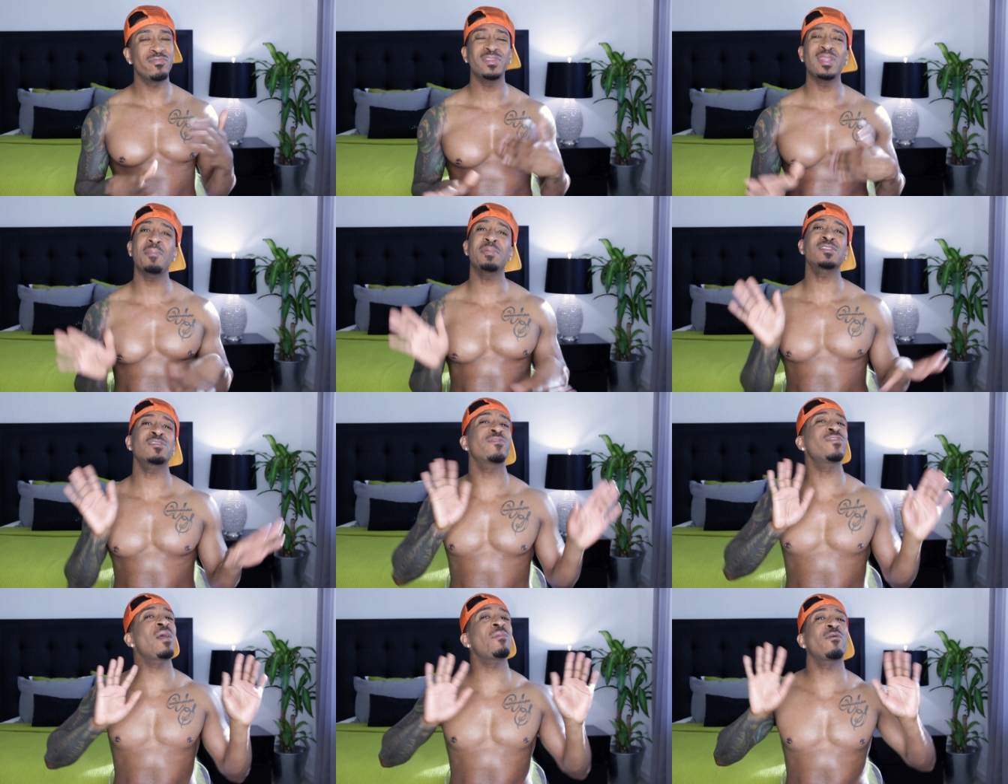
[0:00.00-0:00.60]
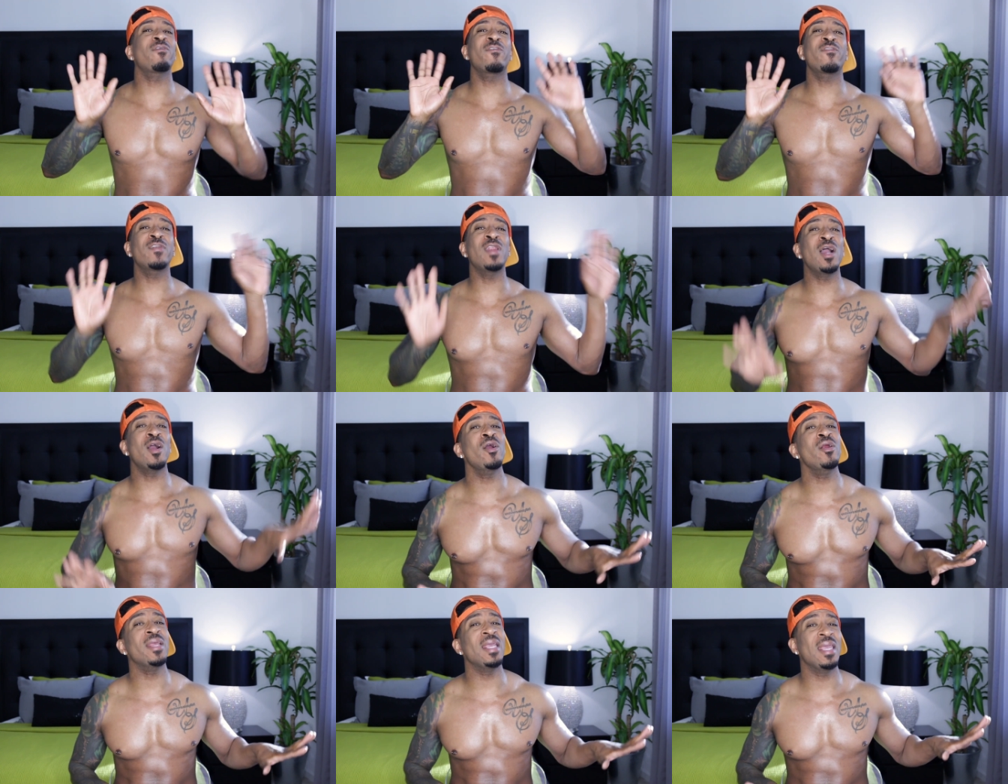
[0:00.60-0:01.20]
they was they were
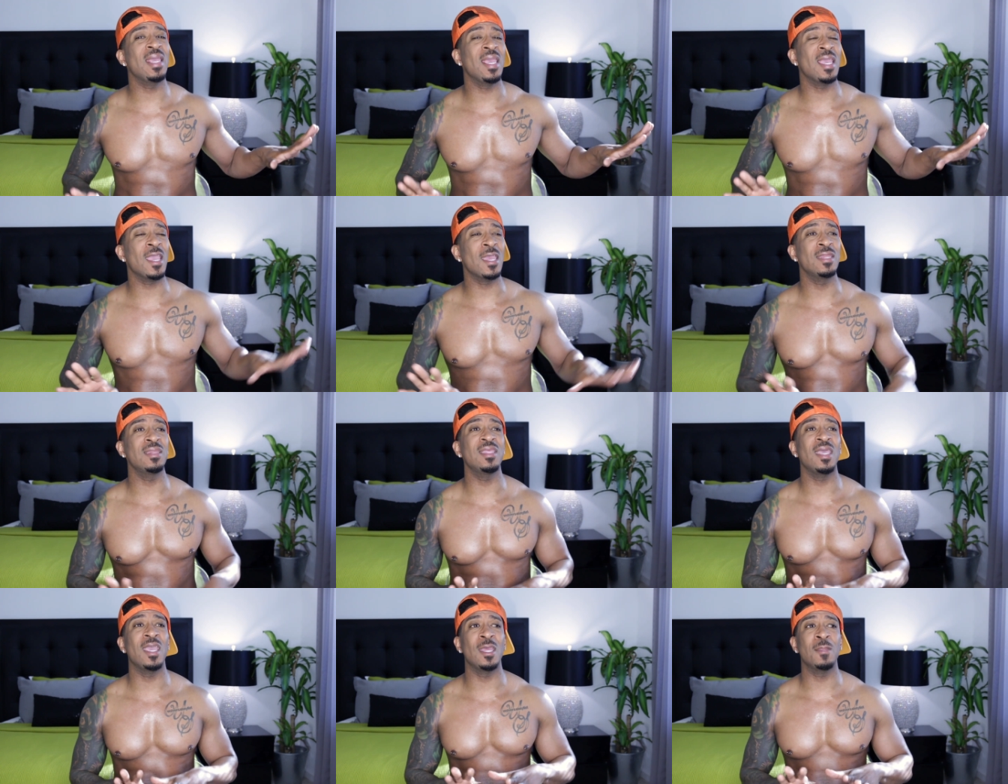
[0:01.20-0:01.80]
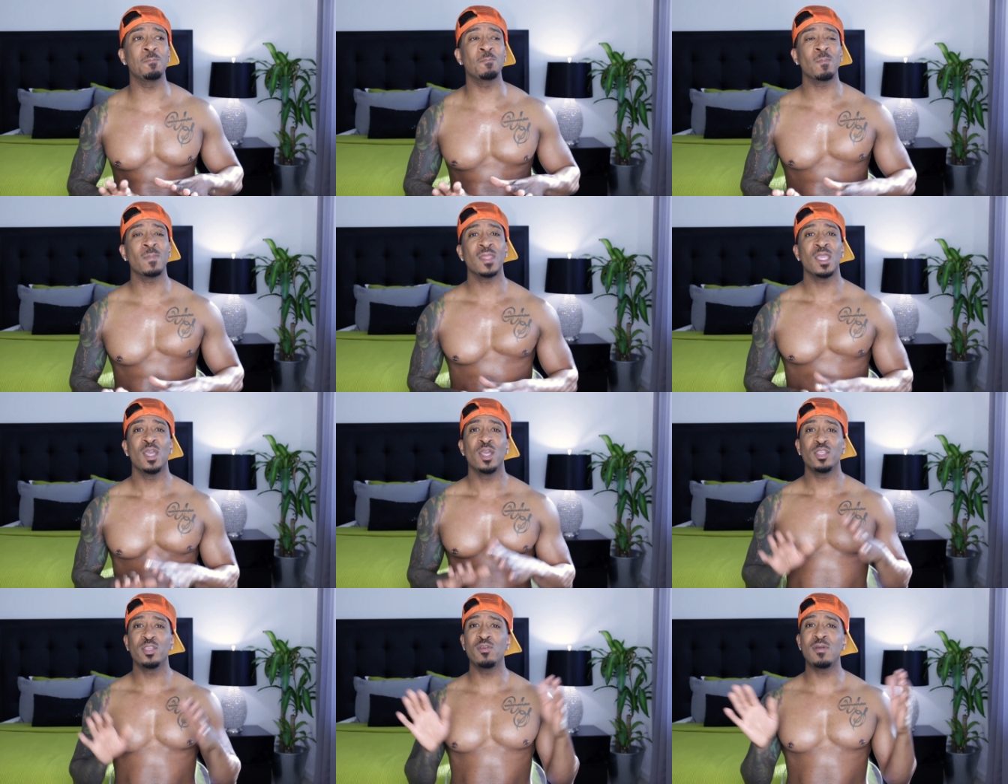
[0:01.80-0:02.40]
flirting and then
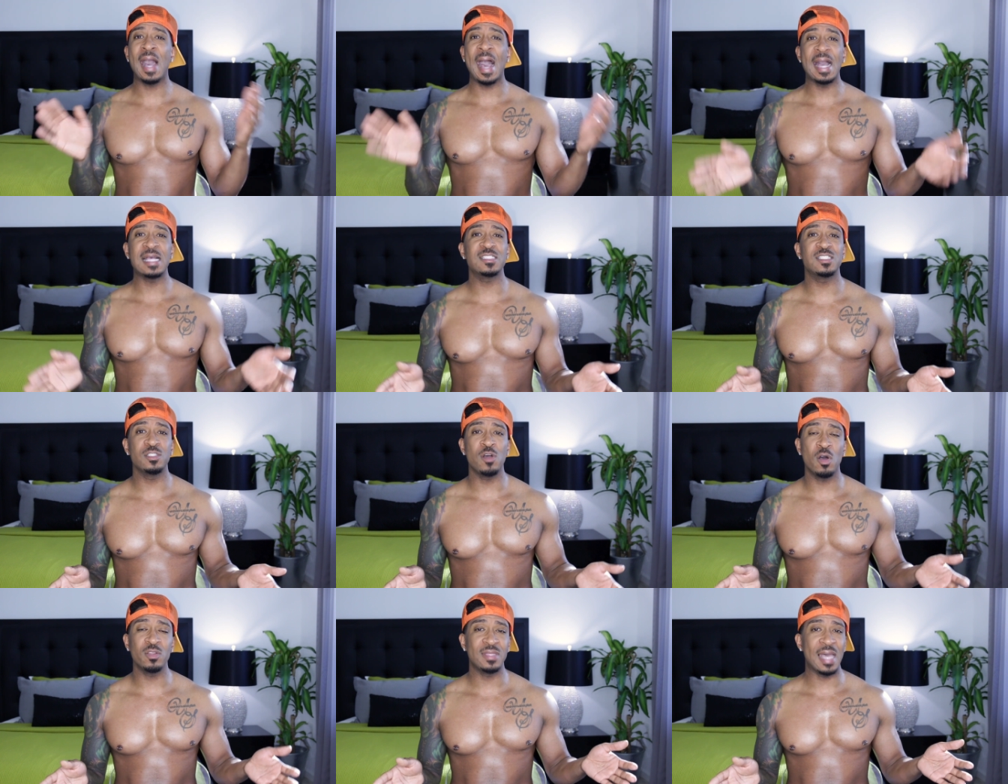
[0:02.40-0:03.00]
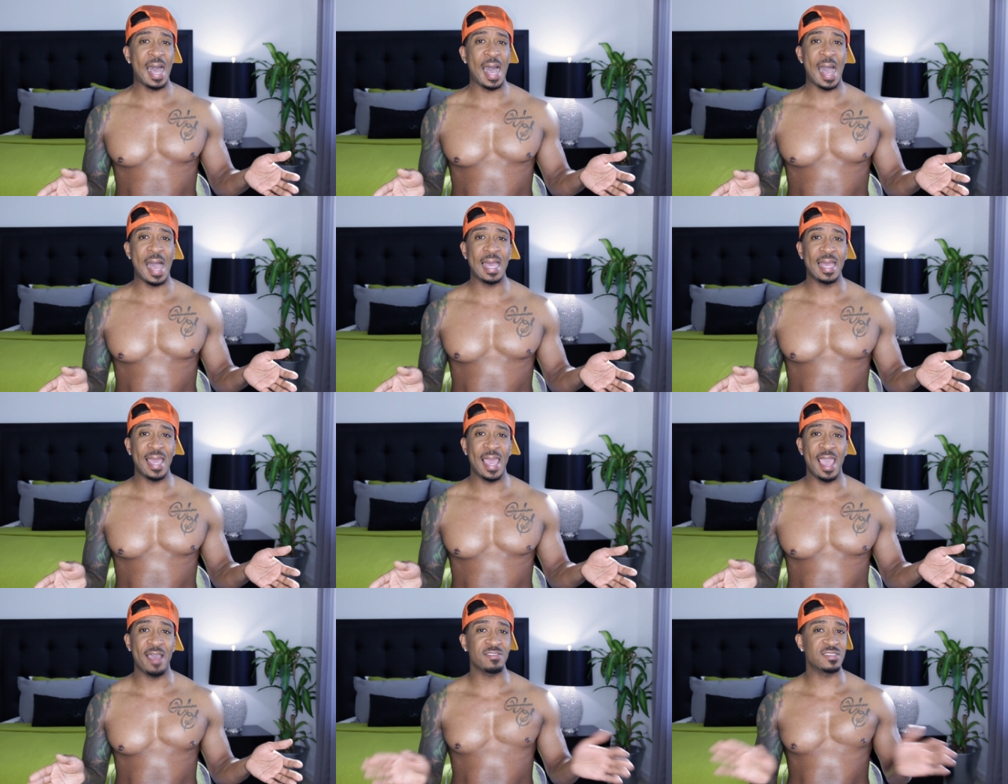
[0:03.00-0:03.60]
you guys know that
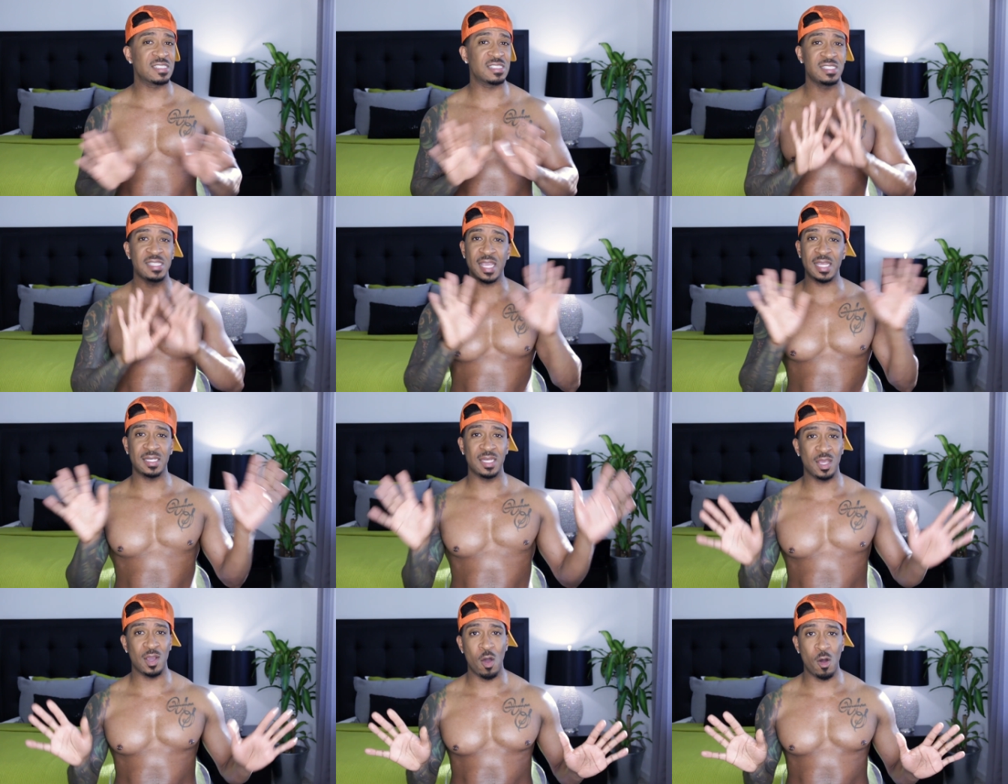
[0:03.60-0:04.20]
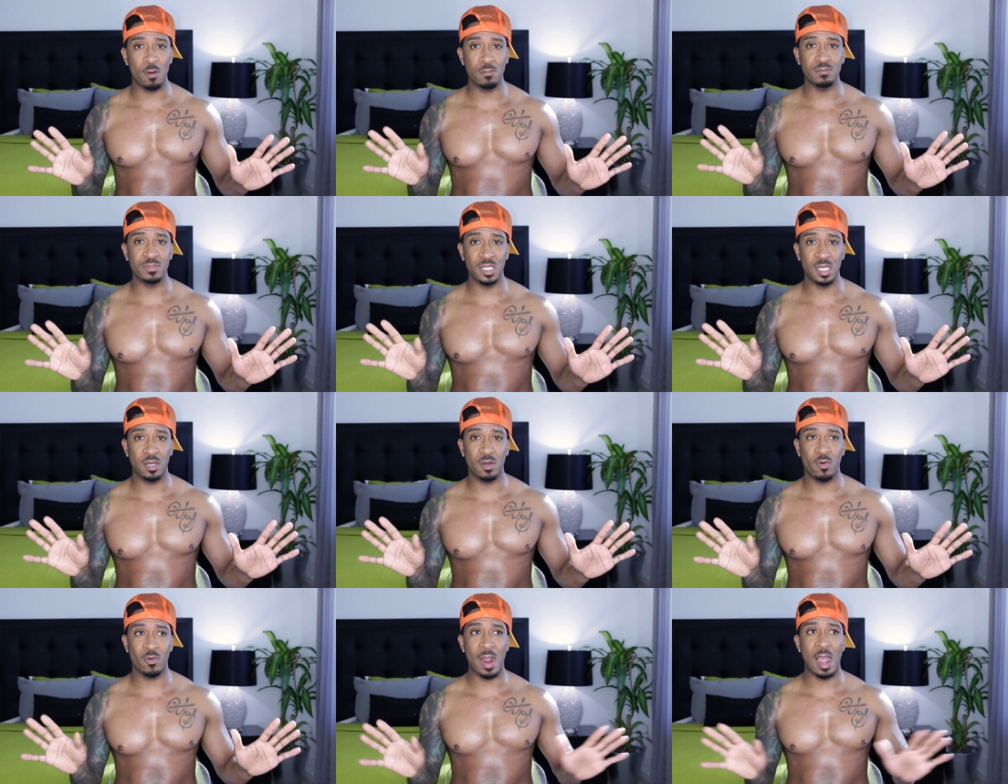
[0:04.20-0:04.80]
I have sickening home
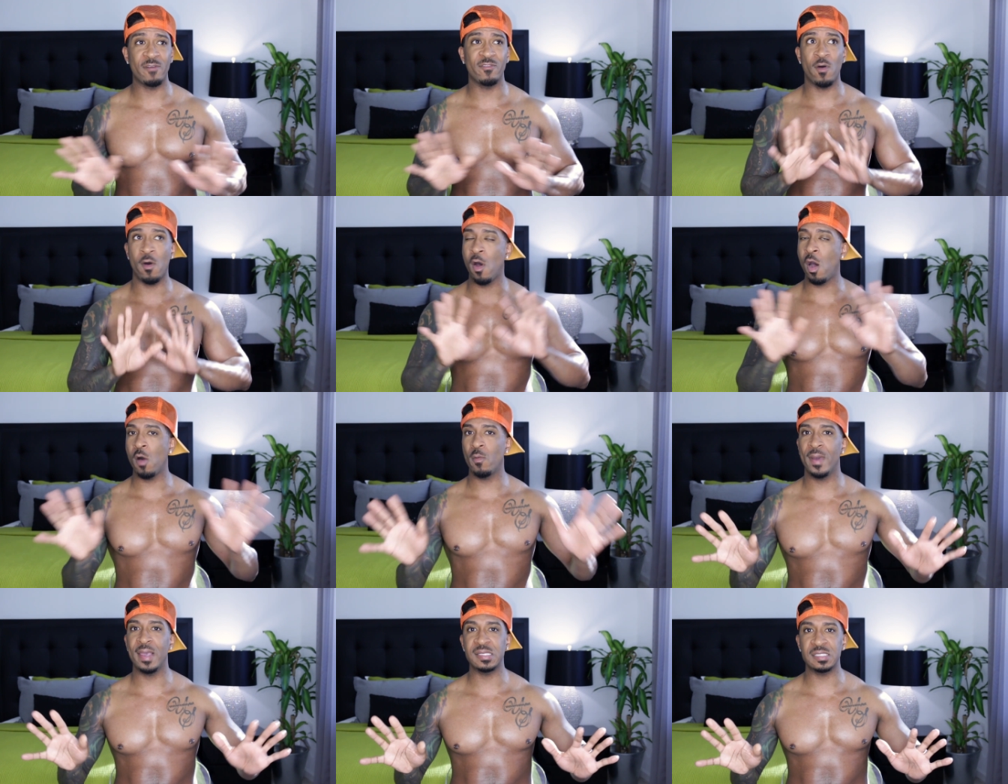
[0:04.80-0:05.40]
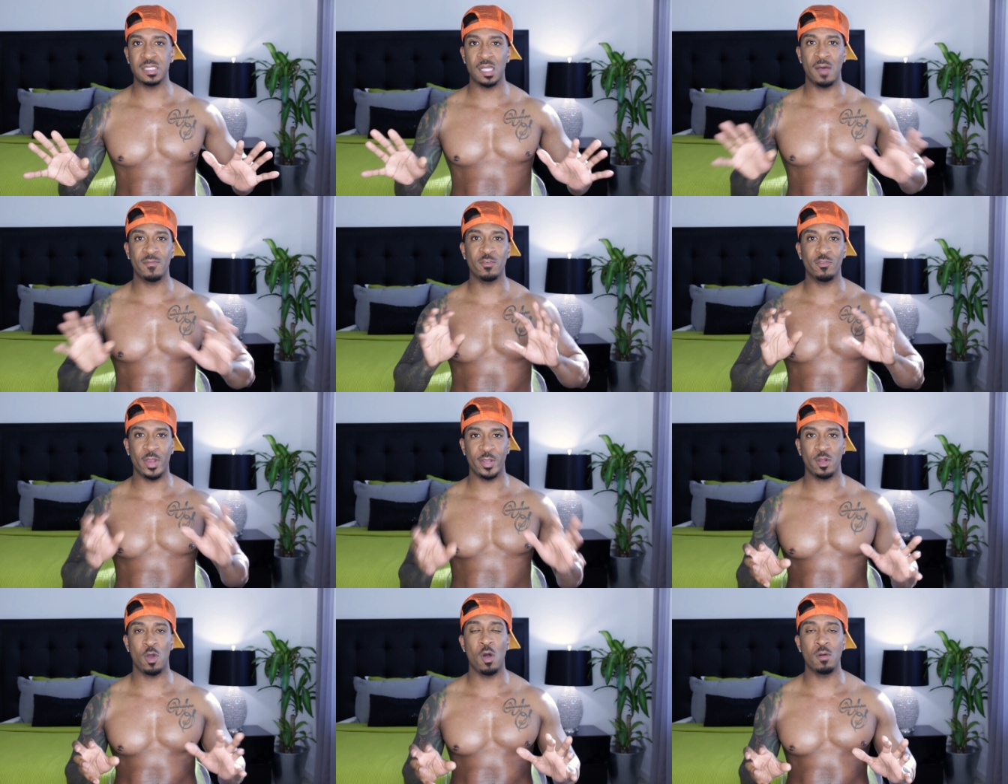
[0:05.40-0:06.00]
decor. I've always
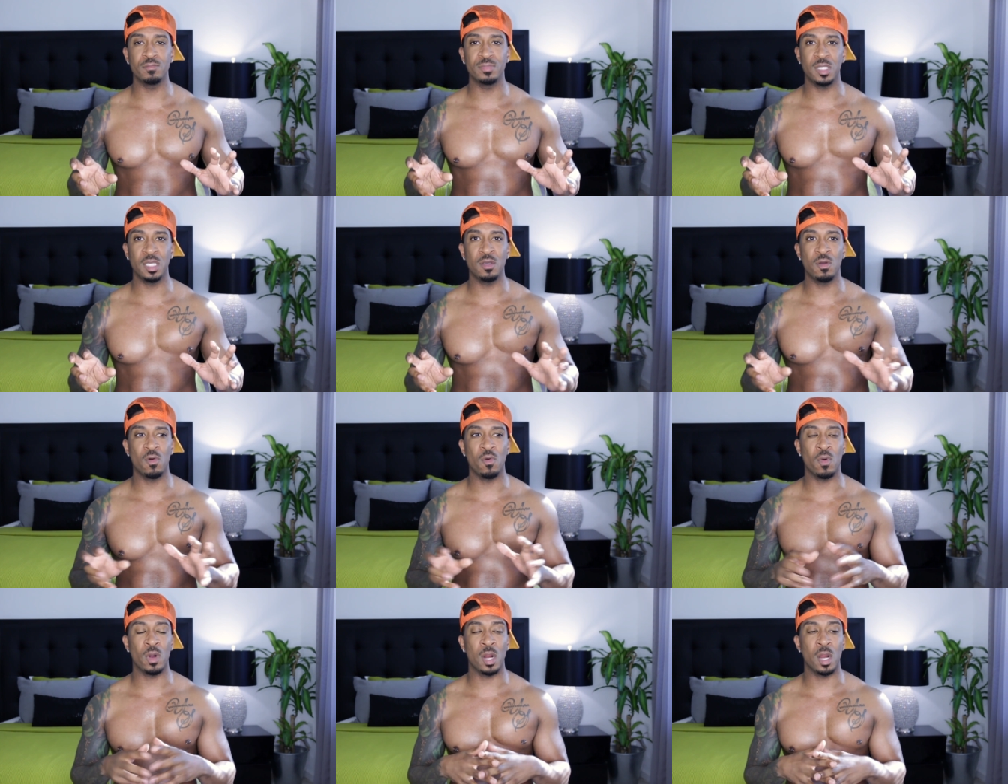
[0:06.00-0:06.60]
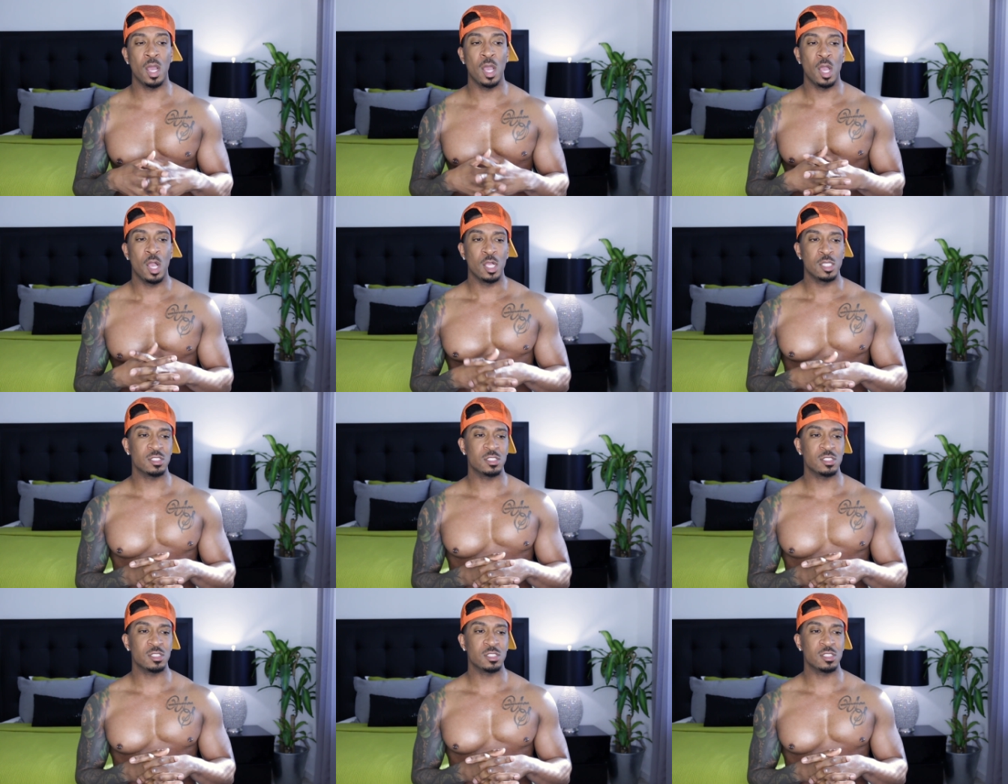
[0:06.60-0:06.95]
loved great home decor.